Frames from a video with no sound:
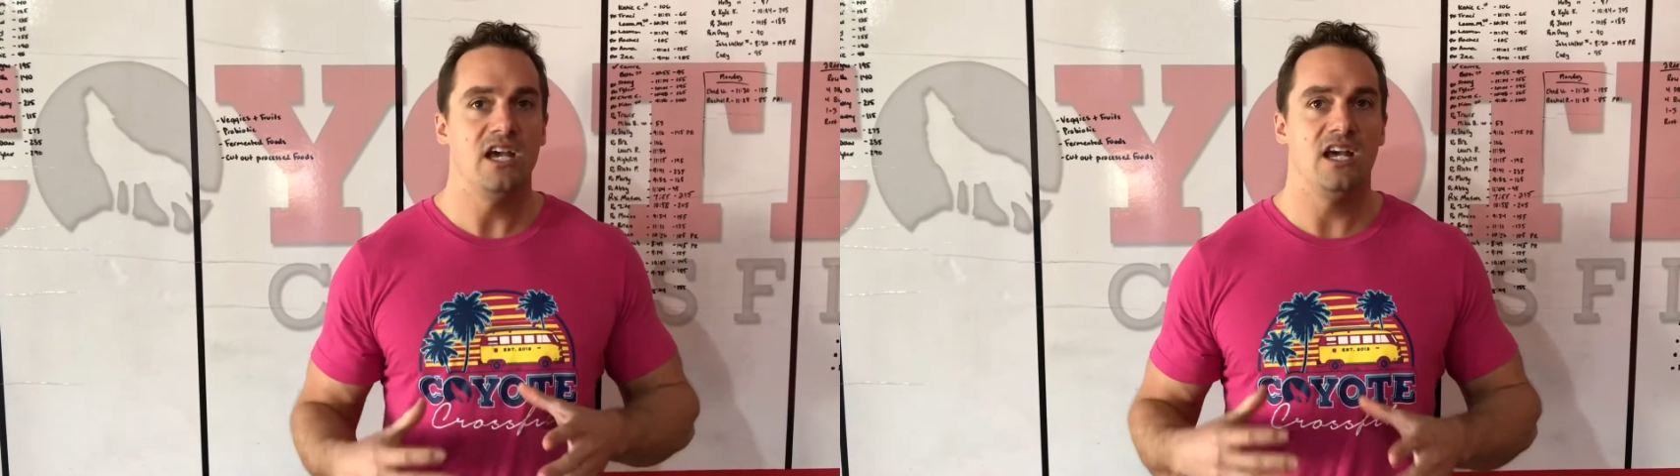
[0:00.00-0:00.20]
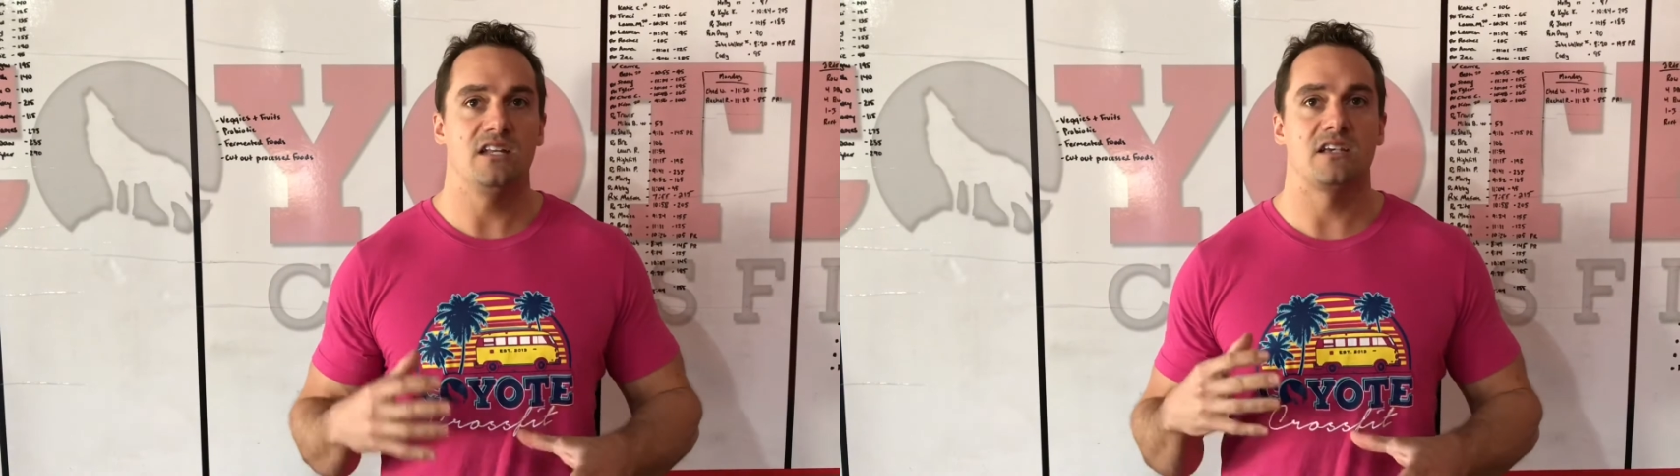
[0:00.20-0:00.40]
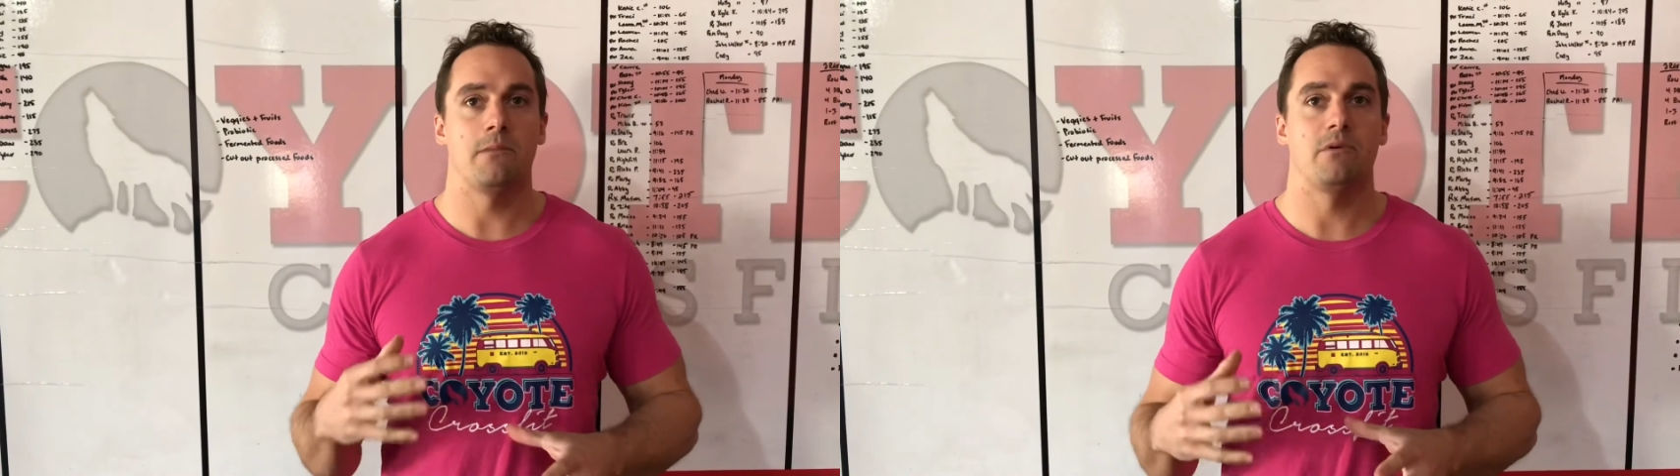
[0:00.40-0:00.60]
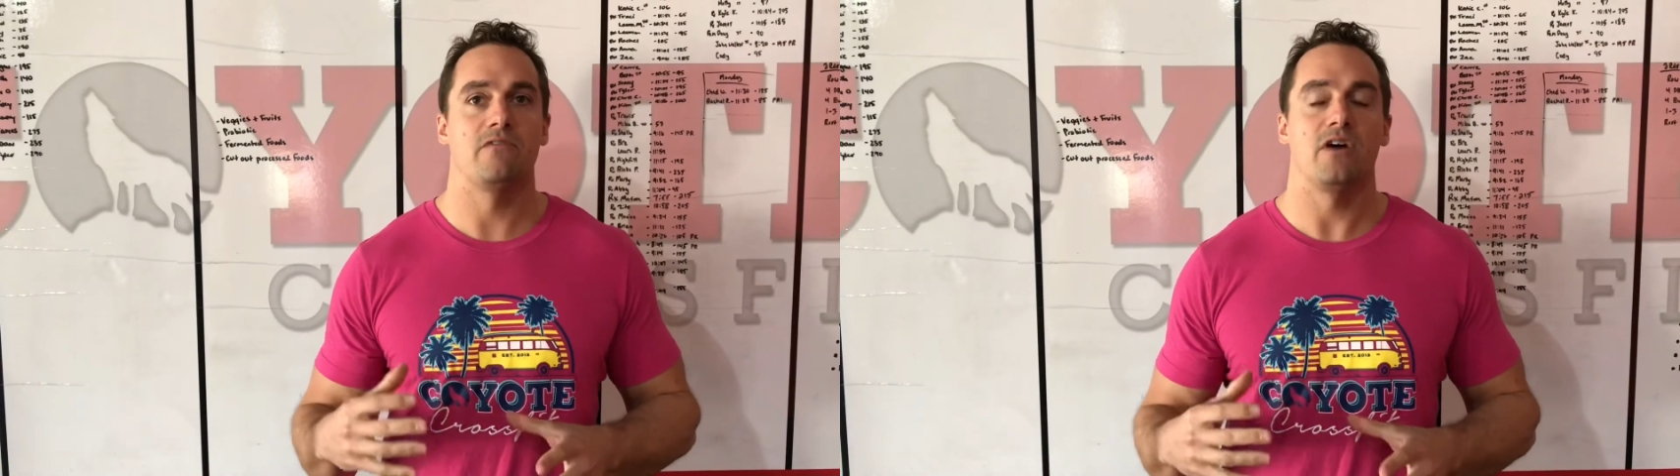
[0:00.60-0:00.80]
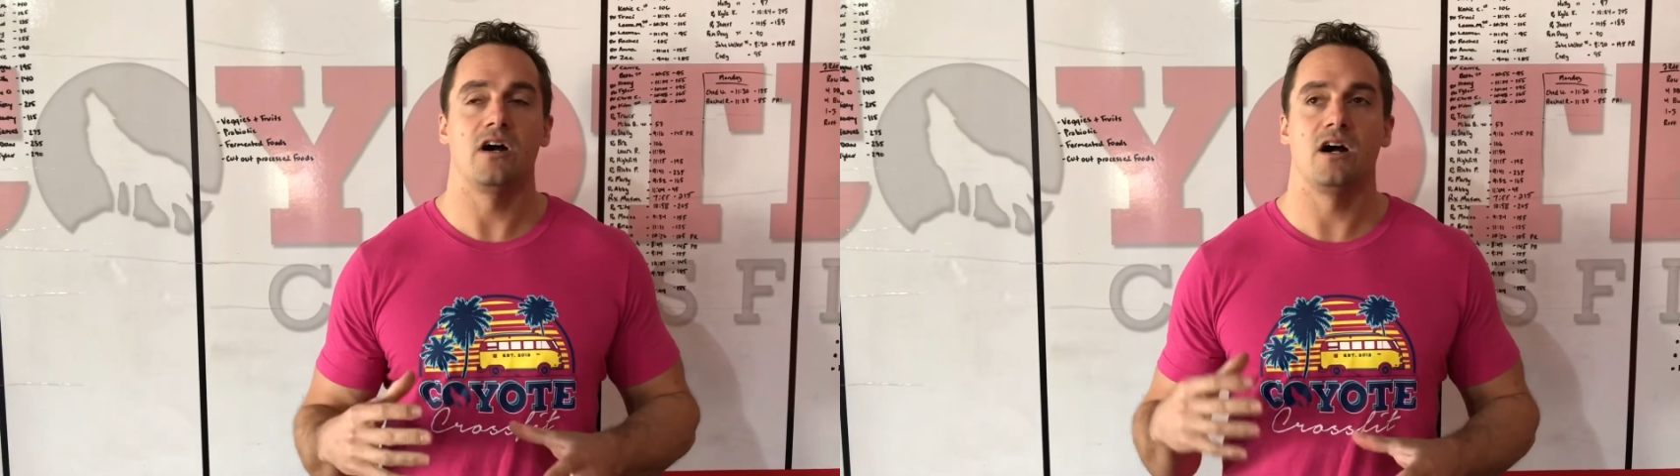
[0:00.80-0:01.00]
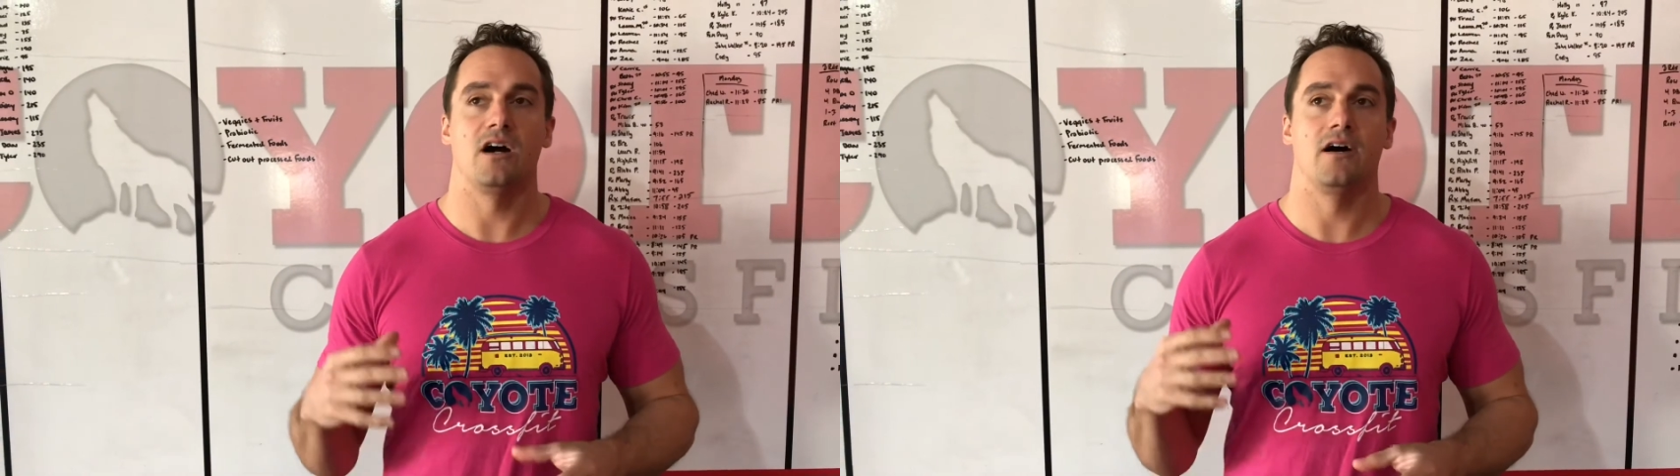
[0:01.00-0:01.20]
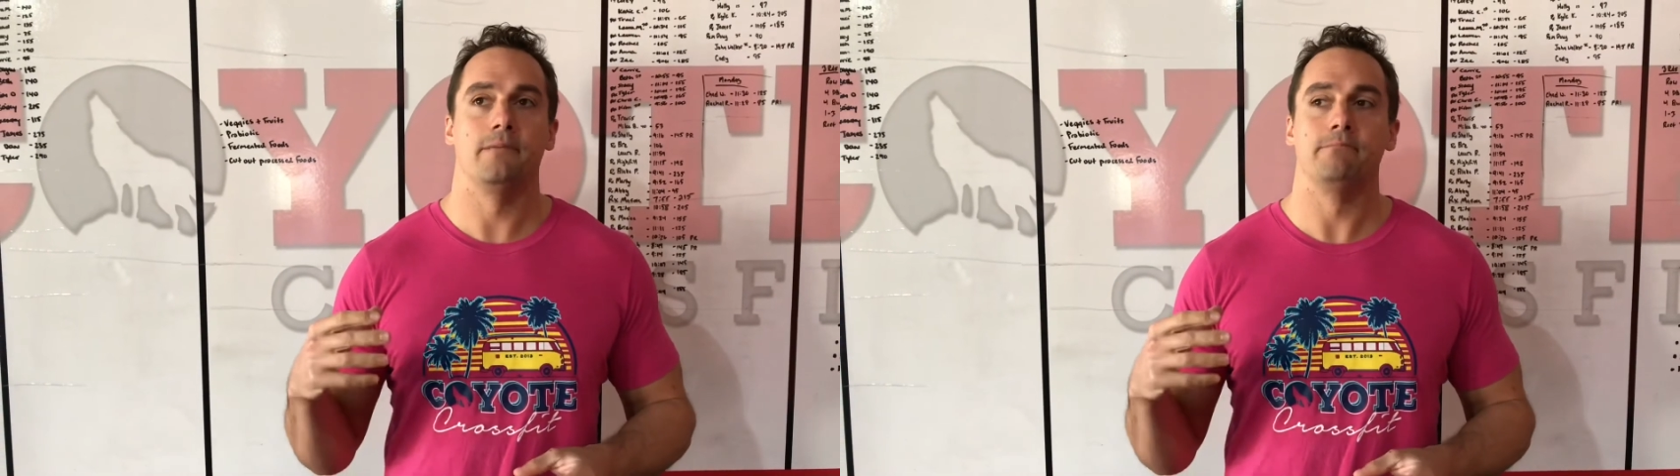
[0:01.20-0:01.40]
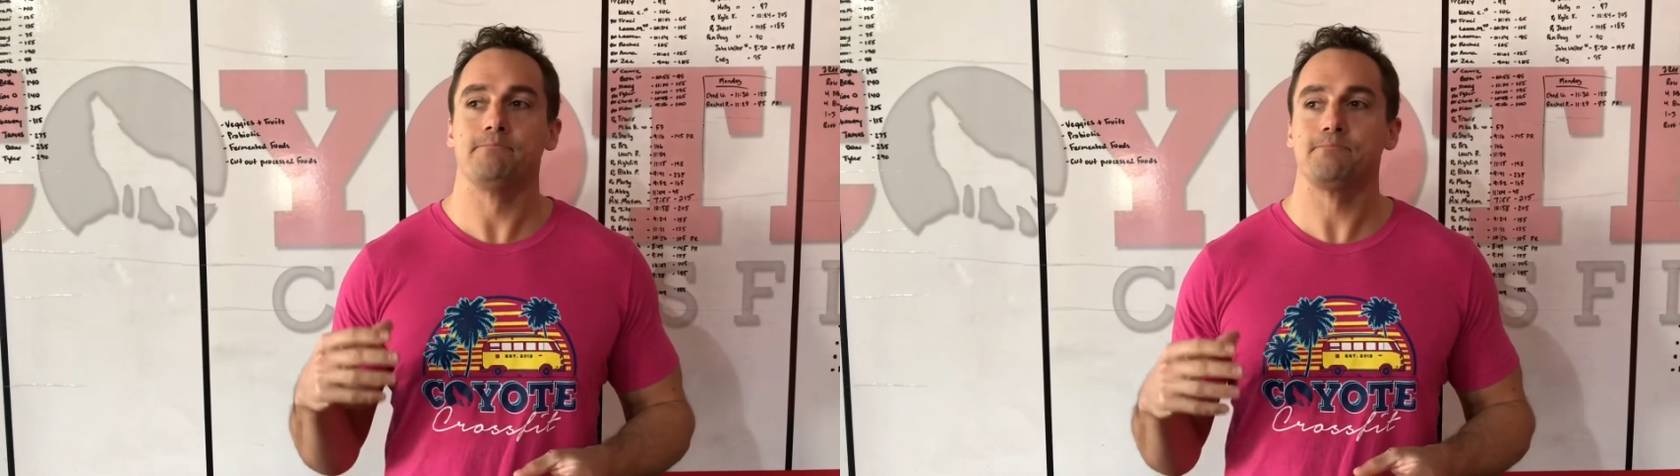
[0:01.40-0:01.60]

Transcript: Any type of um,